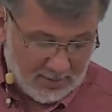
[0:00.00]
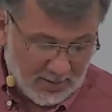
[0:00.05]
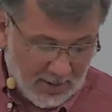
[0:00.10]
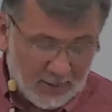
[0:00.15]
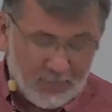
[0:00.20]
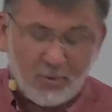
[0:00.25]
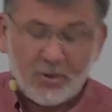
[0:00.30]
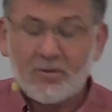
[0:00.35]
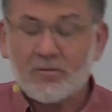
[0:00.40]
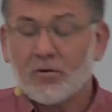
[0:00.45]

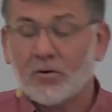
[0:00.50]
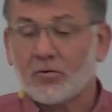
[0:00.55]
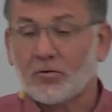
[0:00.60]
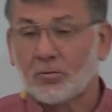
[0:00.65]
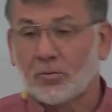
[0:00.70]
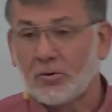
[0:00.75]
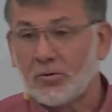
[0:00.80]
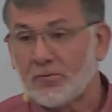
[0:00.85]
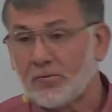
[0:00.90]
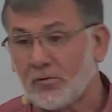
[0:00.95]
I believe there's
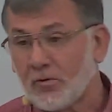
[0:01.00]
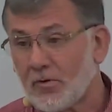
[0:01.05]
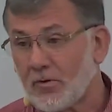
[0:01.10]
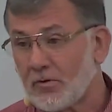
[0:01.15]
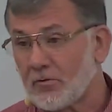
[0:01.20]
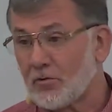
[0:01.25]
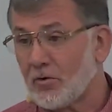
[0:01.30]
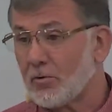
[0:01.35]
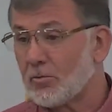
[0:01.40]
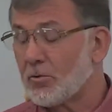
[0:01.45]
room for
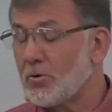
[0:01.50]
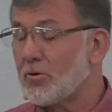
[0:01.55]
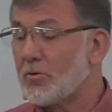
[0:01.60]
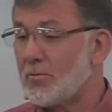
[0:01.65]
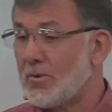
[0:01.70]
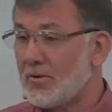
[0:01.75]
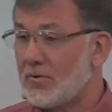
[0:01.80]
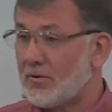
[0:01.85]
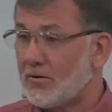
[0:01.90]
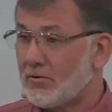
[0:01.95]
there's no
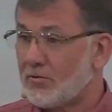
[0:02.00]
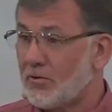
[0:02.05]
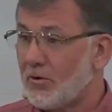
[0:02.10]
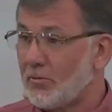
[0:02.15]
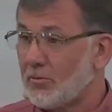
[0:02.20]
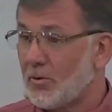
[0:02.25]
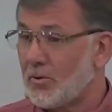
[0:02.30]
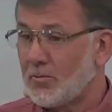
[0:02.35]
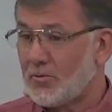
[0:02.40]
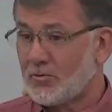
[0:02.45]
room there's
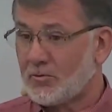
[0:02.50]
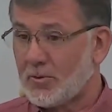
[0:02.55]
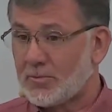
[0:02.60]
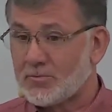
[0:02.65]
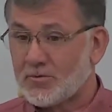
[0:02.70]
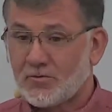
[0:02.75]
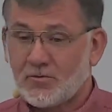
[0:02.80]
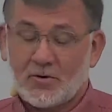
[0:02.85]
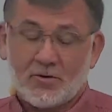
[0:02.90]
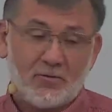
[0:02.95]
no room in
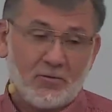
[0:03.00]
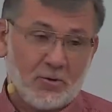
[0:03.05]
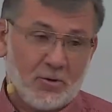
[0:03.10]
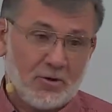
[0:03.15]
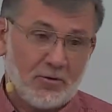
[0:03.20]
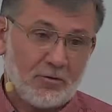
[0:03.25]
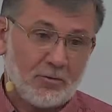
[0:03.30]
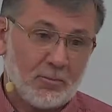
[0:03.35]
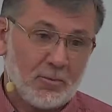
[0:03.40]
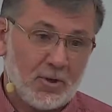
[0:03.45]
Scripture for
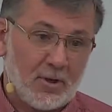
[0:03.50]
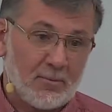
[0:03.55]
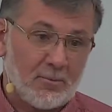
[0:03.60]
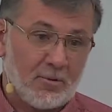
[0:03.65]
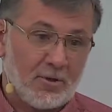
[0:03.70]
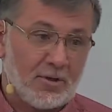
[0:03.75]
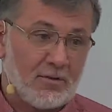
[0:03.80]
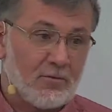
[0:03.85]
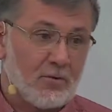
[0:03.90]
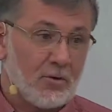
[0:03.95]
divorce, but I
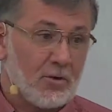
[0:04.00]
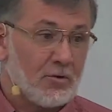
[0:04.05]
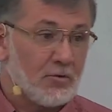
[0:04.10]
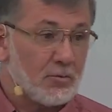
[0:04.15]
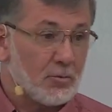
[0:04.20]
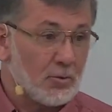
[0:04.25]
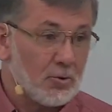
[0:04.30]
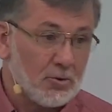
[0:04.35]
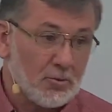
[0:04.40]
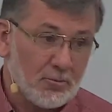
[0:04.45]
believe there
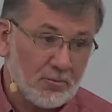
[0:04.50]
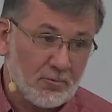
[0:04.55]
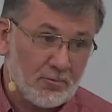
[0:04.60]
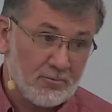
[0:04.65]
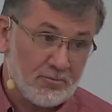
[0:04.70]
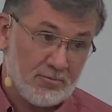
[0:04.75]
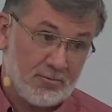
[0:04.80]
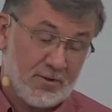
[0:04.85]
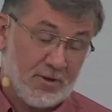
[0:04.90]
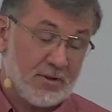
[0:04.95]
is room
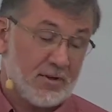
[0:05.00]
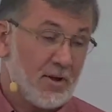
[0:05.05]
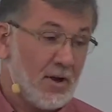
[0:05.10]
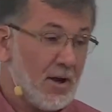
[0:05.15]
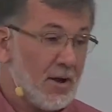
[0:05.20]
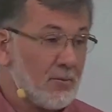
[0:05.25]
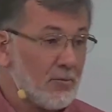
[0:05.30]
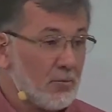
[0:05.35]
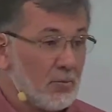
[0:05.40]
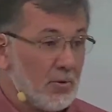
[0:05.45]
at
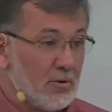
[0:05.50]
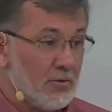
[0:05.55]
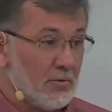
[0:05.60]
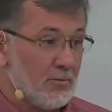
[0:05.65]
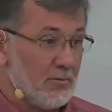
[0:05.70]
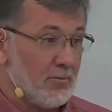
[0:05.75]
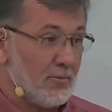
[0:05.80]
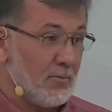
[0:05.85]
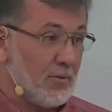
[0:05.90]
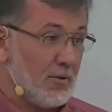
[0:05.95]
times
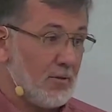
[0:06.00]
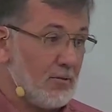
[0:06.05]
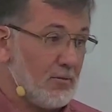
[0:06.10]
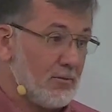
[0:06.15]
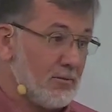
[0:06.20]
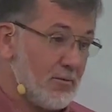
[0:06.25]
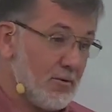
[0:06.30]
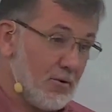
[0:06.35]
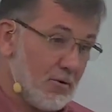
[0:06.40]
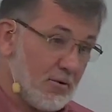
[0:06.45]
when
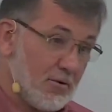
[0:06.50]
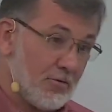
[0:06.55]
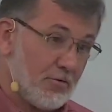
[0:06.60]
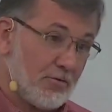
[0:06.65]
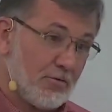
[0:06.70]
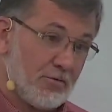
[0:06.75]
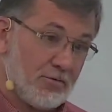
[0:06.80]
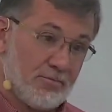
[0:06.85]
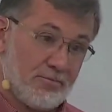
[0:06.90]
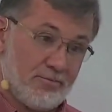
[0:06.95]
when there
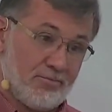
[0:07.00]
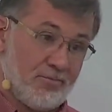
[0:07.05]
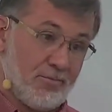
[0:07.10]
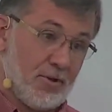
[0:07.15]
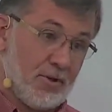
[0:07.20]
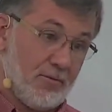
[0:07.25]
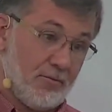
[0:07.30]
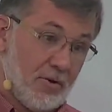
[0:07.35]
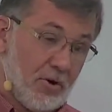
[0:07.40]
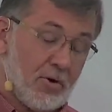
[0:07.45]
is
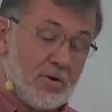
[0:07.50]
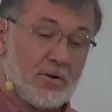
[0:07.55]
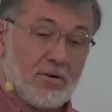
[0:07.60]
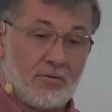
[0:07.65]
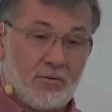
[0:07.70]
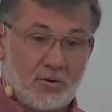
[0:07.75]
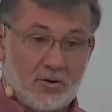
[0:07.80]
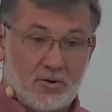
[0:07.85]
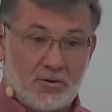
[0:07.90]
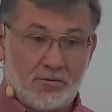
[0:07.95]
a very
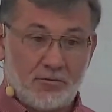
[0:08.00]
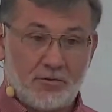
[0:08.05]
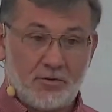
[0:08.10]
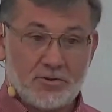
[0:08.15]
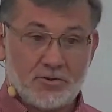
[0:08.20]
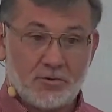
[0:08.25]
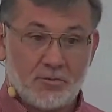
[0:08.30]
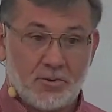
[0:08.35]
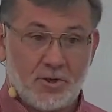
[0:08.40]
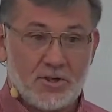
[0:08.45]
difficult
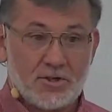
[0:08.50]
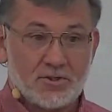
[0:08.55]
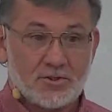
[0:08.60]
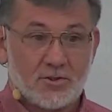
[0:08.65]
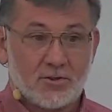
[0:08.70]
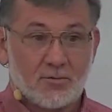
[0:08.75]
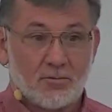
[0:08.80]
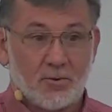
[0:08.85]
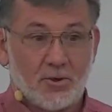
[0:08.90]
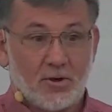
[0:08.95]

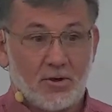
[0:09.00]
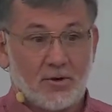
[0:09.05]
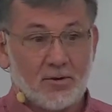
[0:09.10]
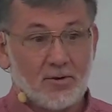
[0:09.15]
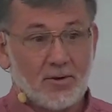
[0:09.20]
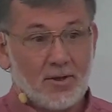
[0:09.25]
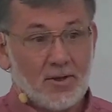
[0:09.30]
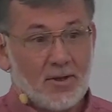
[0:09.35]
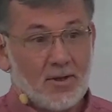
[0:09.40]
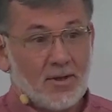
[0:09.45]
situation where
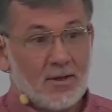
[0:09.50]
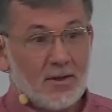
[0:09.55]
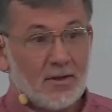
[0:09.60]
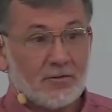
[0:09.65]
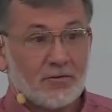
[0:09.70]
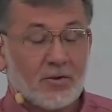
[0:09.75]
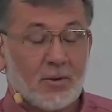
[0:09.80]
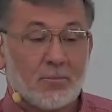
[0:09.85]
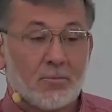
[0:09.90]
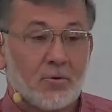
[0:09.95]

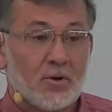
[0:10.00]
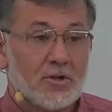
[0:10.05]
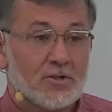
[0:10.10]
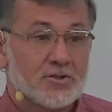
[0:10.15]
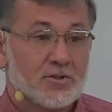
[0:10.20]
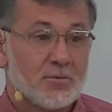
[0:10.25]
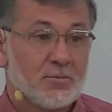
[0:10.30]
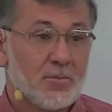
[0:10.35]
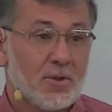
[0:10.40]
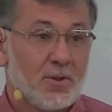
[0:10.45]
a
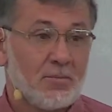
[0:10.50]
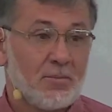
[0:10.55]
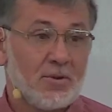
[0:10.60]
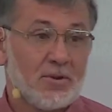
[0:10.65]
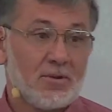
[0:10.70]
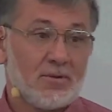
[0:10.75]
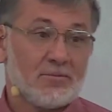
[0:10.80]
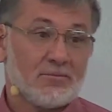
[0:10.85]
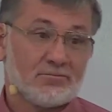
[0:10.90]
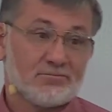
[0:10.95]
separation may
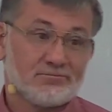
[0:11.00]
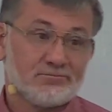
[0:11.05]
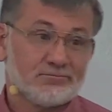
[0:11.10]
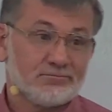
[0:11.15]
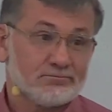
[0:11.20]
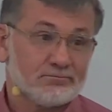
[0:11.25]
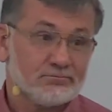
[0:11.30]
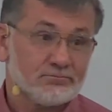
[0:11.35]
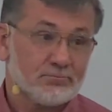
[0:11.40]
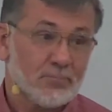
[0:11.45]
be
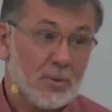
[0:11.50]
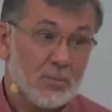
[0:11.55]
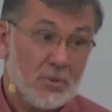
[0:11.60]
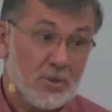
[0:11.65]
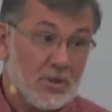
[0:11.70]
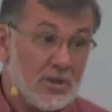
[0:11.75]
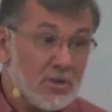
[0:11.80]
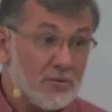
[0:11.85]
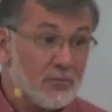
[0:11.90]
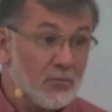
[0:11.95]
may
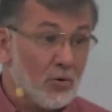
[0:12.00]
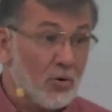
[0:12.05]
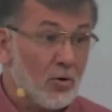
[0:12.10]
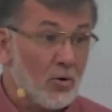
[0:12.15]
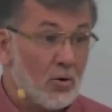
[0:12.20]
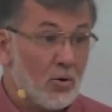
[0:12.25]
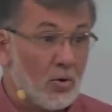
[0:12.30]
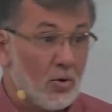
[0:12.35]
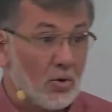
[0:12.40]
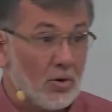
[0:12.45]
be needful
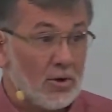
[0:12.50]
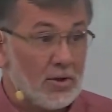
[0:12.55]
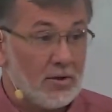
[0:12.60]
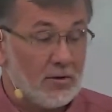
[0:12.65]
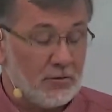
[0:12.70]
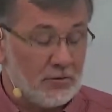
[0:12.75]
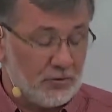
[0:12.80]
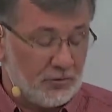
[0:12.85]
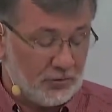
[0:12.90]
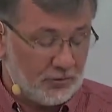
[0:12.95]
or
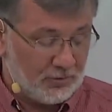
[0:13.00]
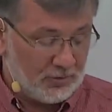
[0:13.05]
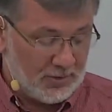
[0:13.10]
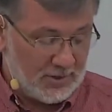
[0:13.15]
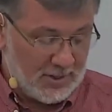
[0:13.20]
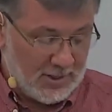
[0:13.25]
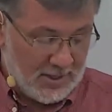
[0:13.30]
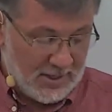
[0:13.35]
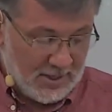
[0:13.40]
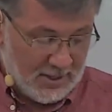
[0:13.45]
is
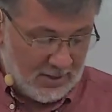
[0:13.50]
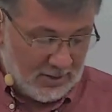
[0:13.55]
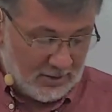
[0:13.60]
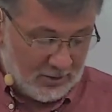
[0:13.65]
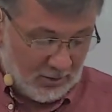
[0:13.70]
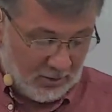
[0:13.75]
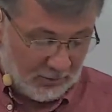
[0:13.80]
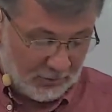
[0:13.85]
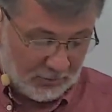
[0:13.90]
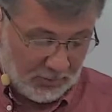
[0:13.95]

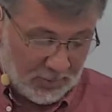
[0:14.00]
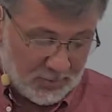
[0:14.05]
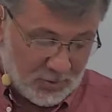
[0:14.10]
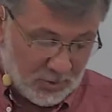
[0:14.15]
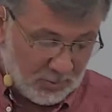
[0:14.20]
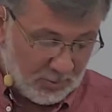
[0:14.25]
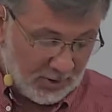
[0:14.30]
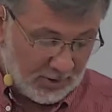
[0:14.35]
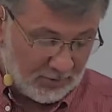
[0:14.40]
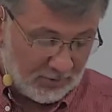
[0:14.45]
you know
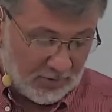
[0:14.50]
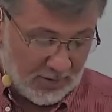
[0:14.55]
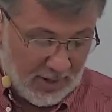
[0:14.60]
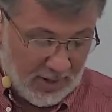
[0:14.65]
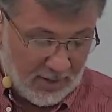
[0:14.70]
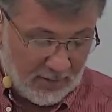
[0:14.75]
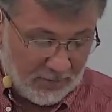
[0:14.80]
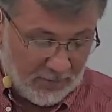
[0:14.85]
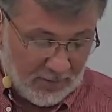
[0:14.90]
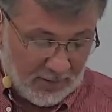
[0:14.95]
Scripture brings it
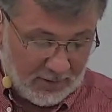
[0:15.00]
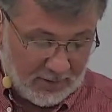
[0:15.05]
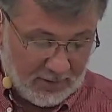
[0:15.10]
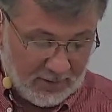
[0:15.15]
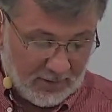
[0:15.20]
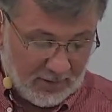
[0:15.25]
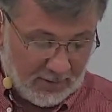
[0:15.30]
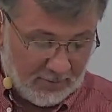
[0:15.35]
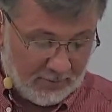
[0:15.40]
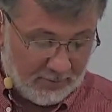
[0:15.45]
out that
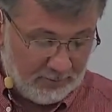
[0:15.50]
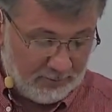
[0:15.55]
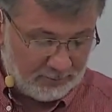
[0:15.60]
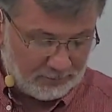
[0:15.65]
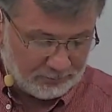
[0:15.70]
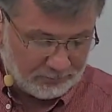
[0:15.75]
um,